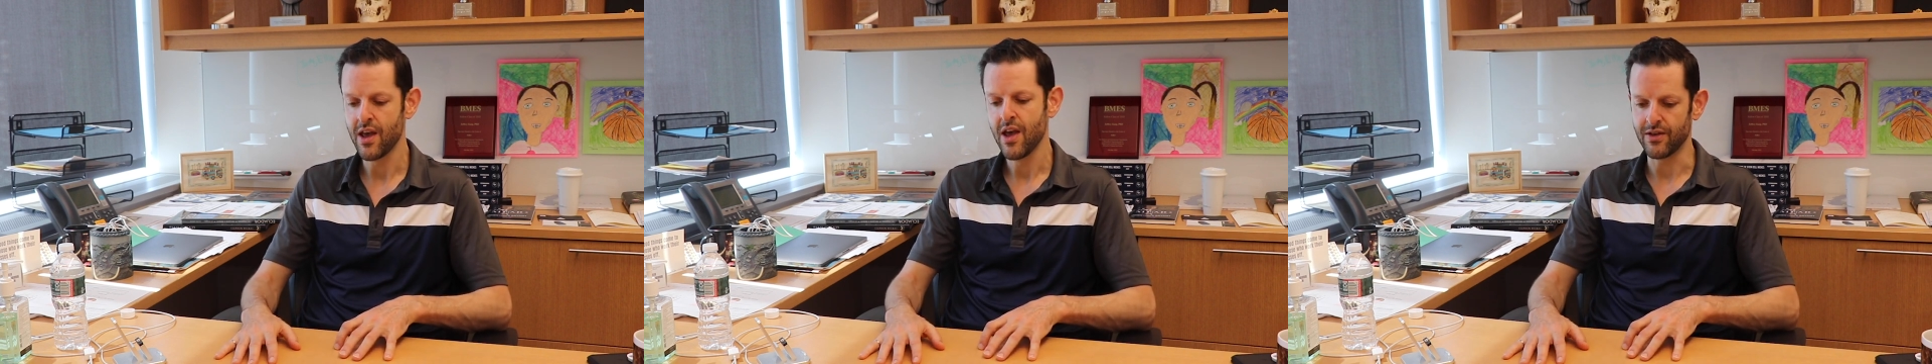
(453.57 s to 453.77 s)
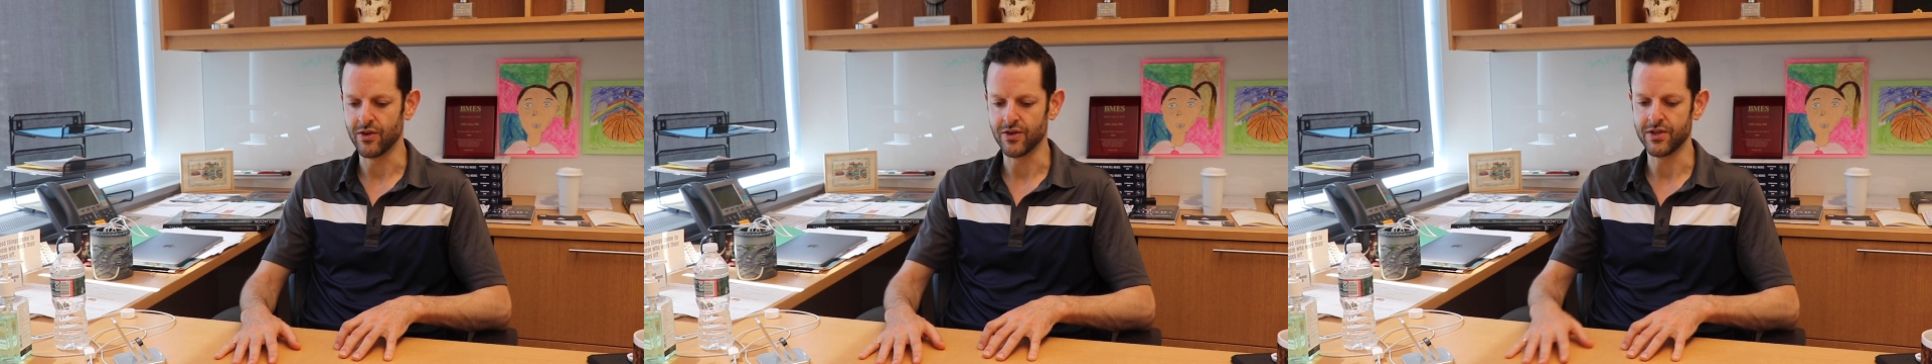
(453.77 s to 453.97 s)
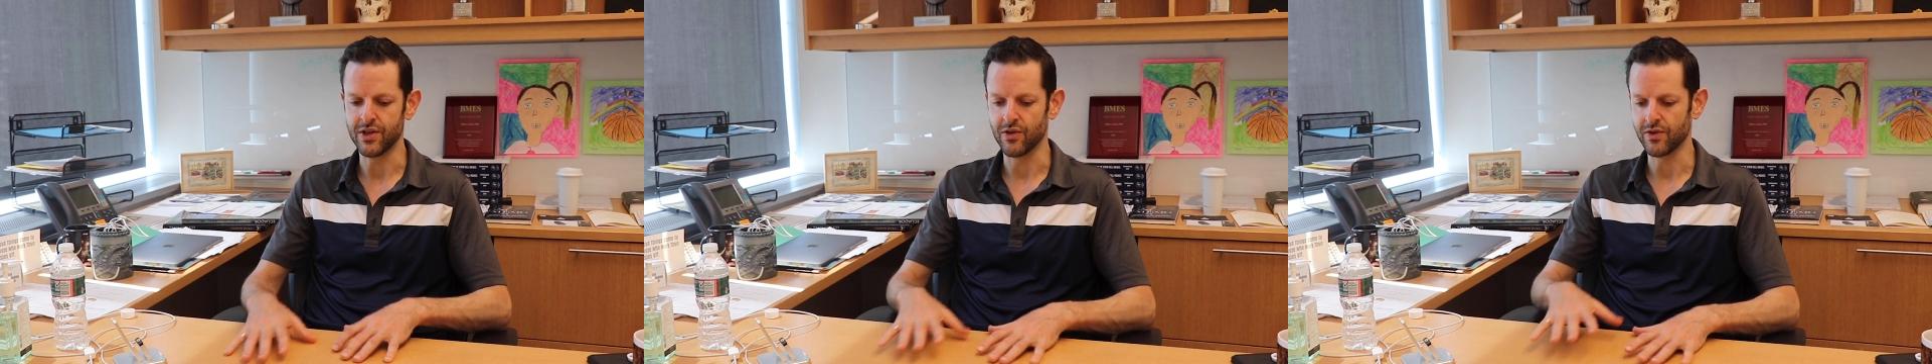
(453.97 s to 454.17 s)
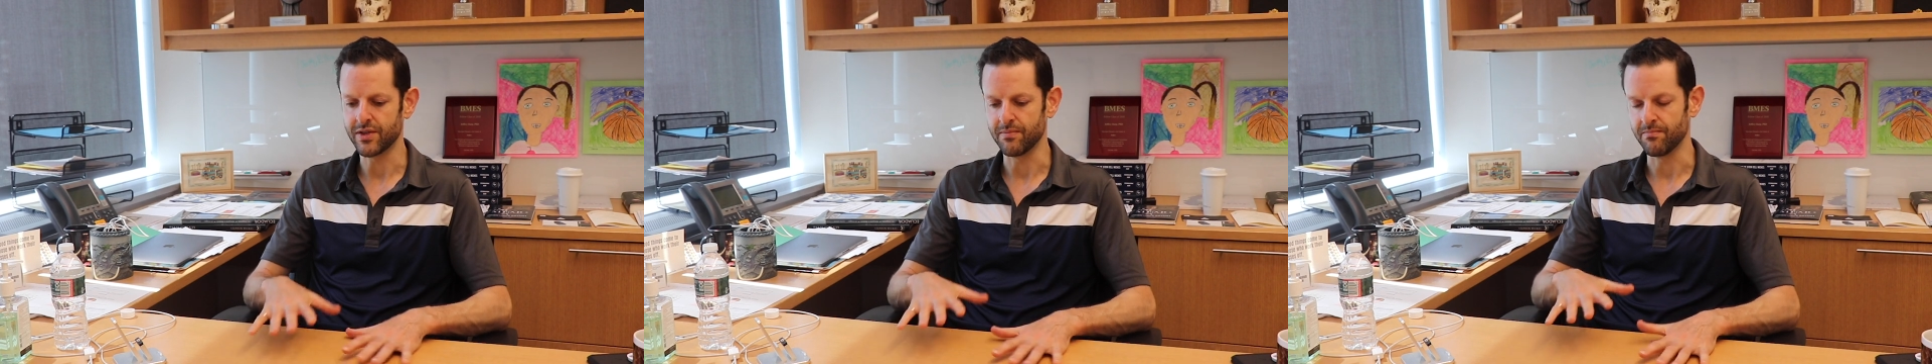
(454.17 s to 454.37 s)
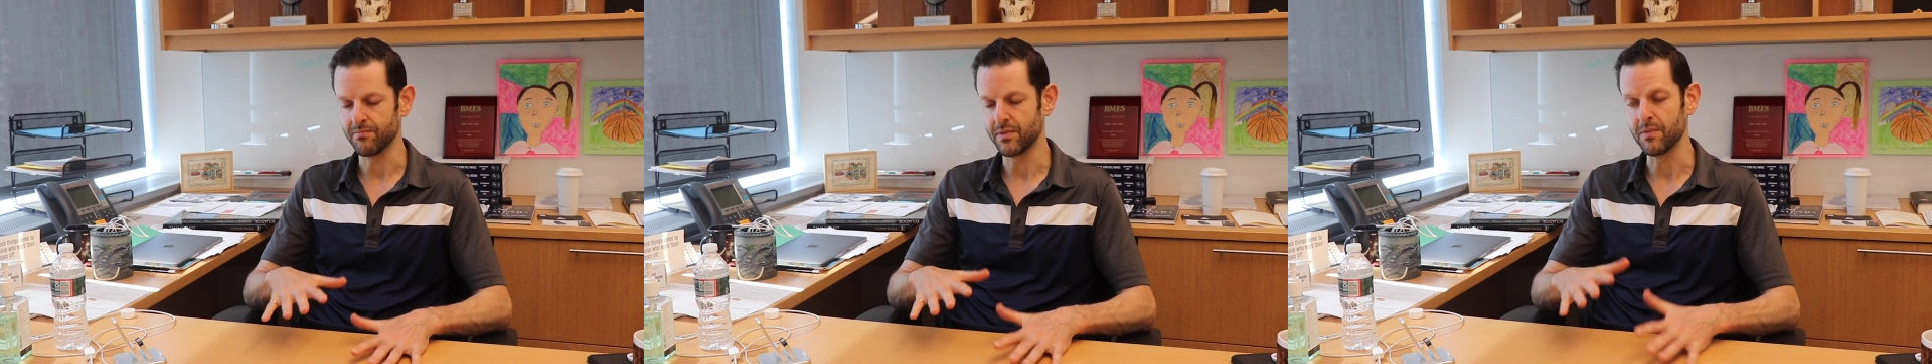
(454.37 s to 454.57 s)
There's, you know,
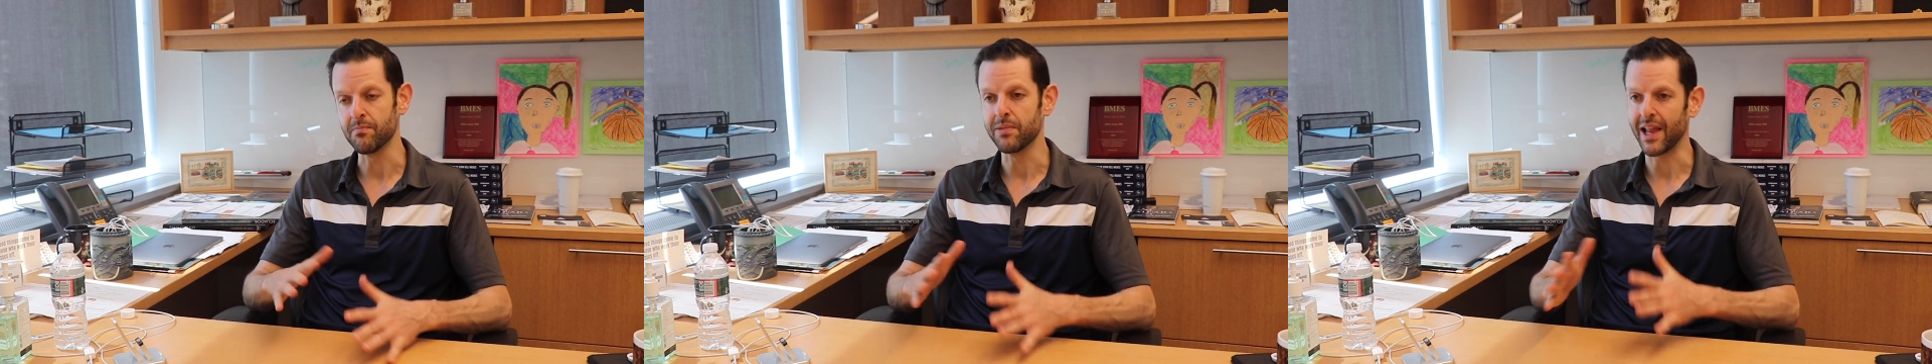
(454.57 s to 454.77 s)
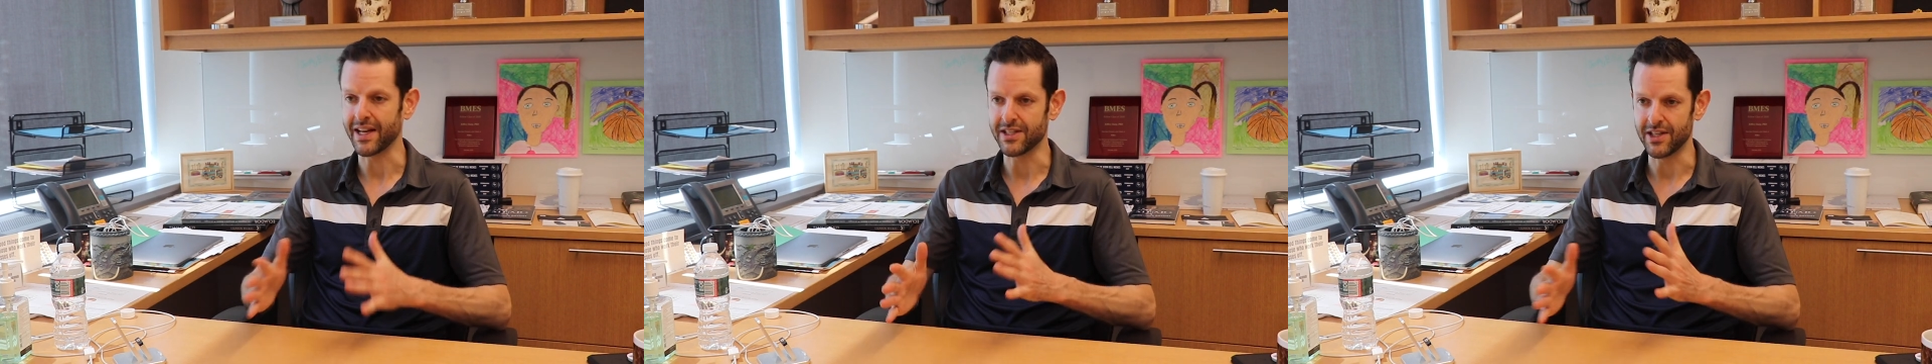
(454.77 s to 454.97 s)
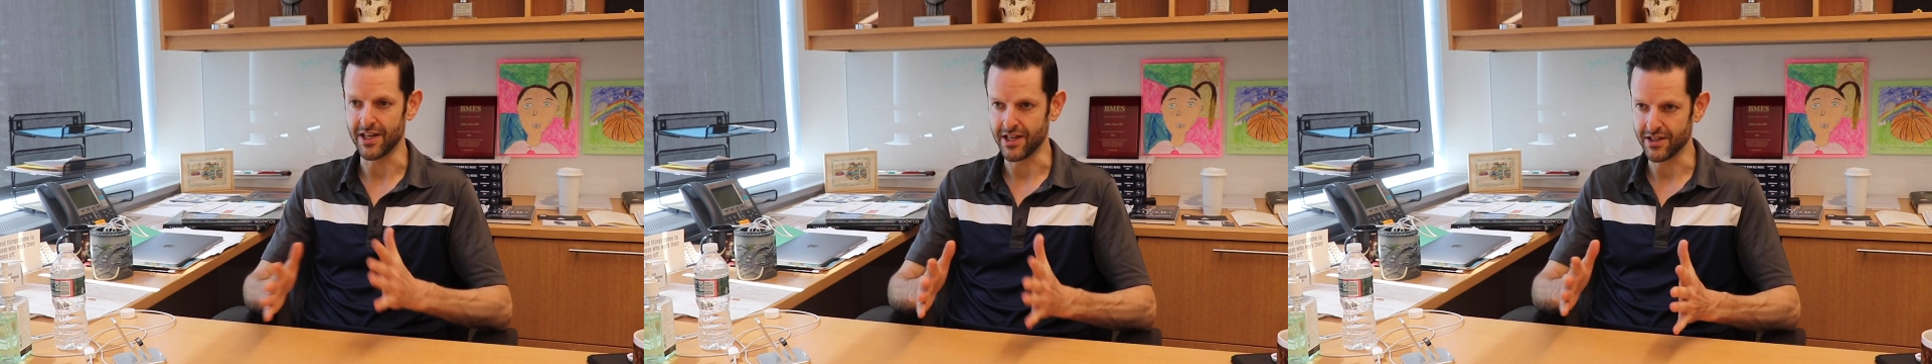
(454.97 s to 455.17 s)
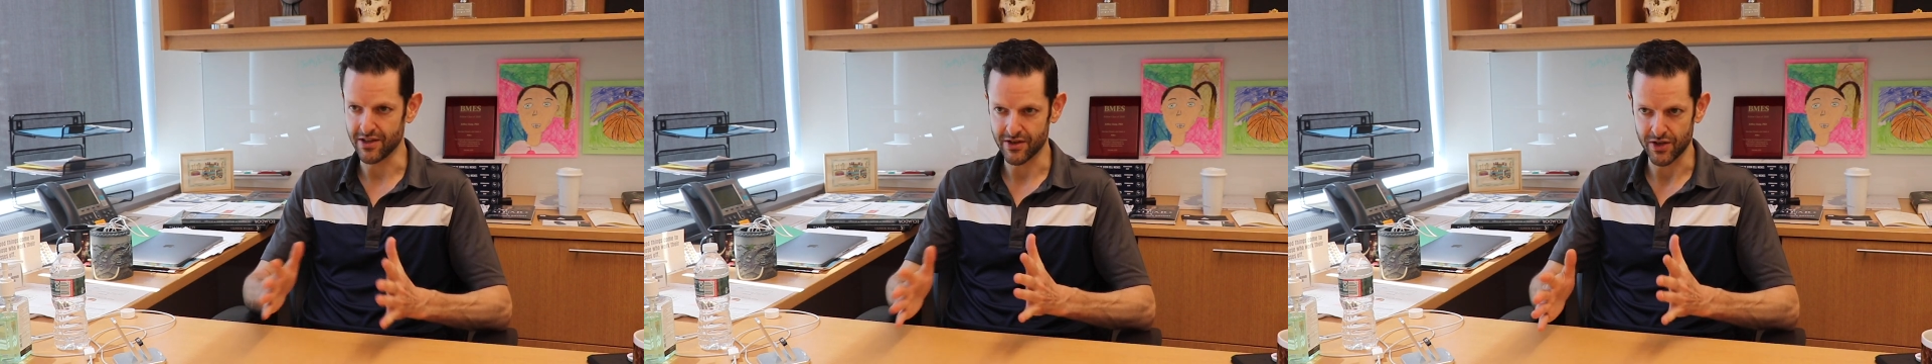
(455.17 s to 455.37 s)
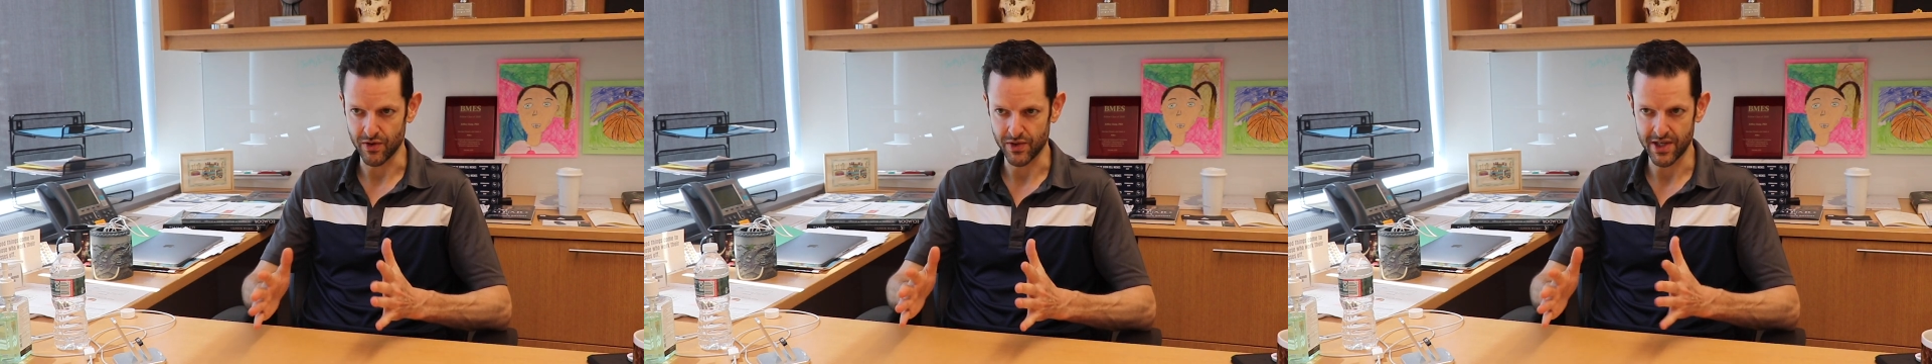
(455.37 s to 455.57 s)
some complexities
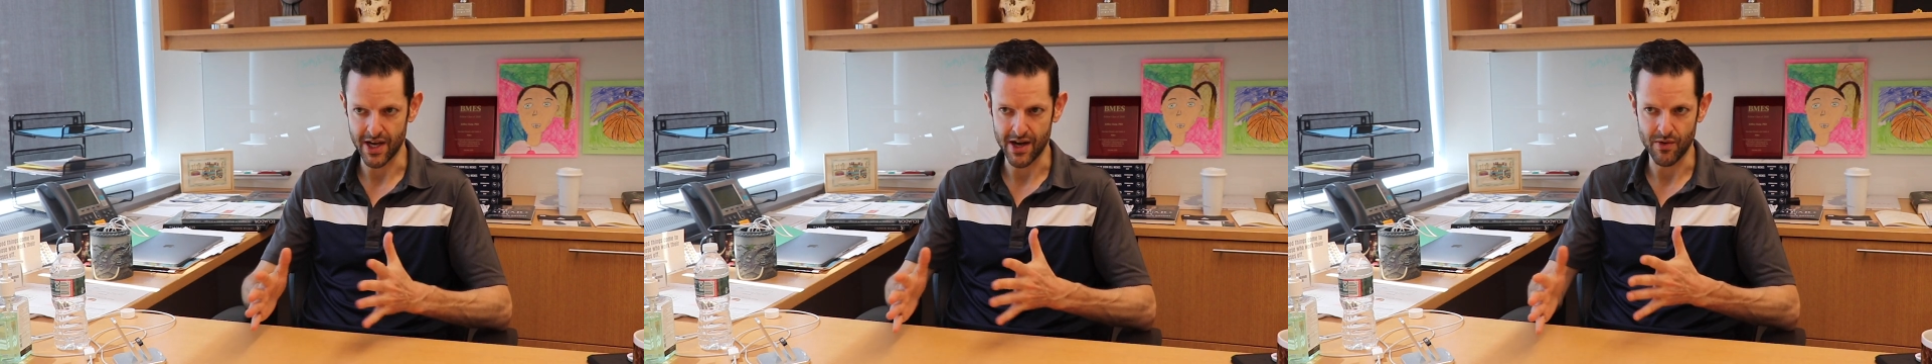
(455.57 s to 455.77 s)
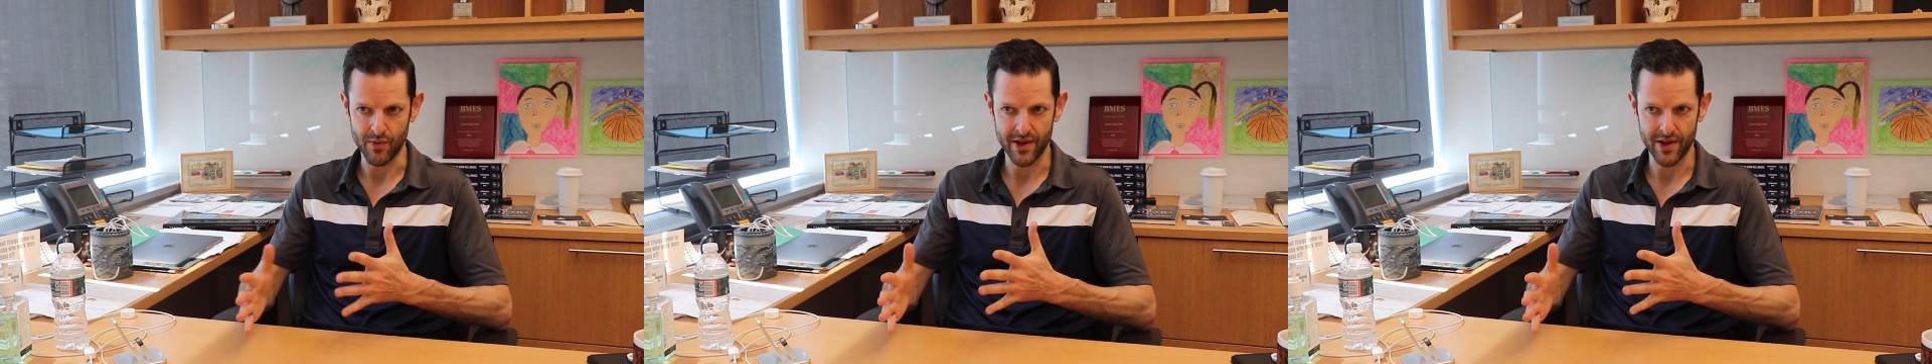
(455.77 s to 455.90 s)
associated